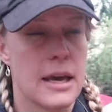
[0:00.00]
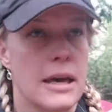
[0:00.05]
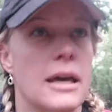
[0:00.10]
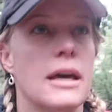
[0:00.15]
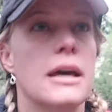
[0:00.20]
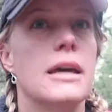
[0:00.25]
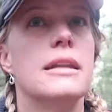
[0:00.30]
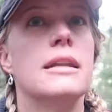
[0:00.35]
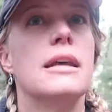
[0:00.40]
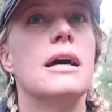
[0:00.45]

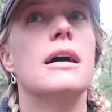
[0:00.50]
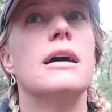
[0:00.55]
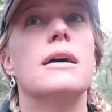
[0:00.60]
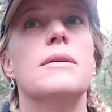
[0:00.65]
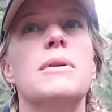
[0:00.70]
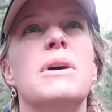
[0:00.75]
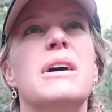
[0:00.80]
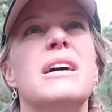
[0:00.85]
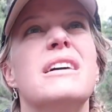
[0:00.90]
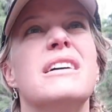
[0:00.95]
And
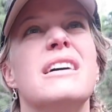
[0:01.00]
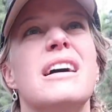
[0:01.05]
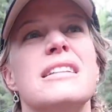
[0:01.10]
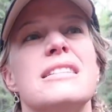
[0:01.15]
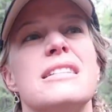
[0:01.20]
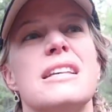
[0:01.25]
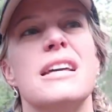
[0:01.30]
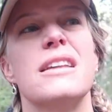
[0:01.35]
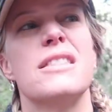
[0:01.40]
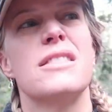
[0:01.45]
um,
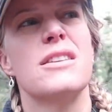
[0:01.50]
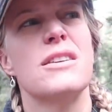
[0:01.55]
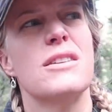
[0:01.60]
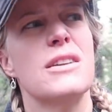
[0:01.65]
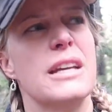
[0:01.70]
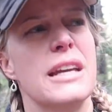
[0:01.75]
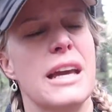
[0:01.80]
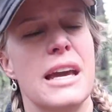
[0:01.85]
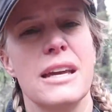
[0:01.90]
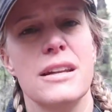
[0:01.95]
I'd say
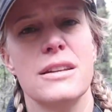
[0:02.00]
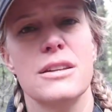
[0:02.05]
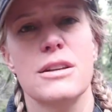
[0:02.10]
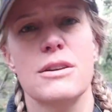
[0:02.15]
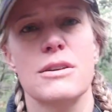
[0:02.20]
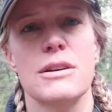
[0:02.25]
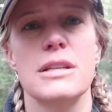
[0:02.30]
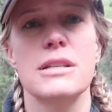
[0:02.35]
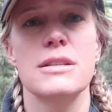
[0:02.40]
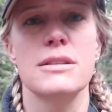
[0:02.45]
38
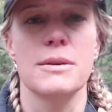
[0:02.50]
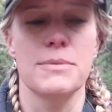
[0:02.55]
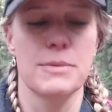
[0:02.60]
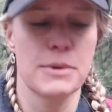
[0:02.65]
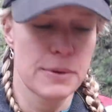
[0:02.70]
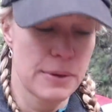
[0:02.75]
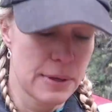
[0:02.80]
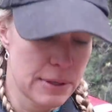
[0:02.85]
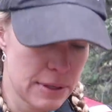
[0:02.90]
degrees, somewhere